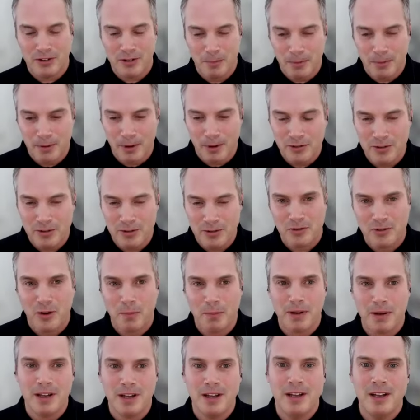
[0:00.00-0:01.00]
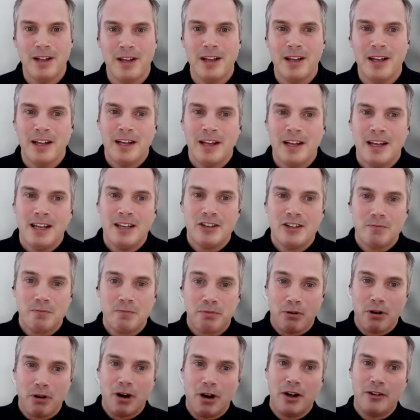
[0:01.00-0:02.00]
symposium topic is
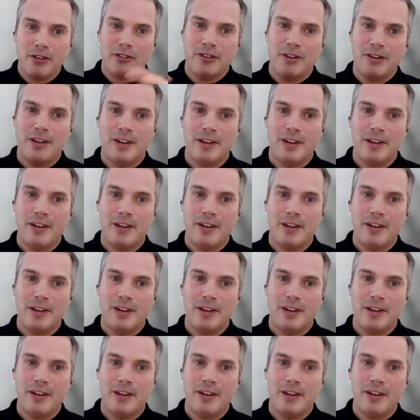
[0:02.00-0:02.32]
broad,